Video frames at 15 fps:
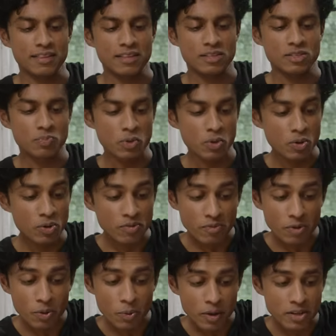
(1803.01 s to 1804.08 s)
It's
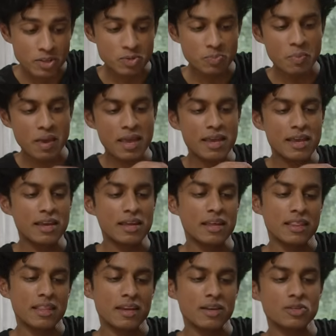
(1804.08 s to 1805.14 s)
beautiful when it's made,
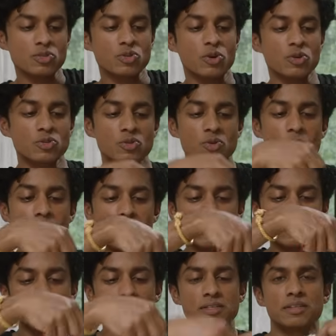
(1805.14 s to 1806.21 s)
and then it starts to
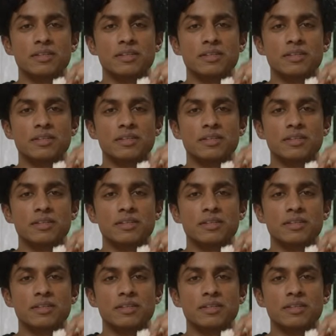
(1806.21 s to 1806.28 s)
wilt.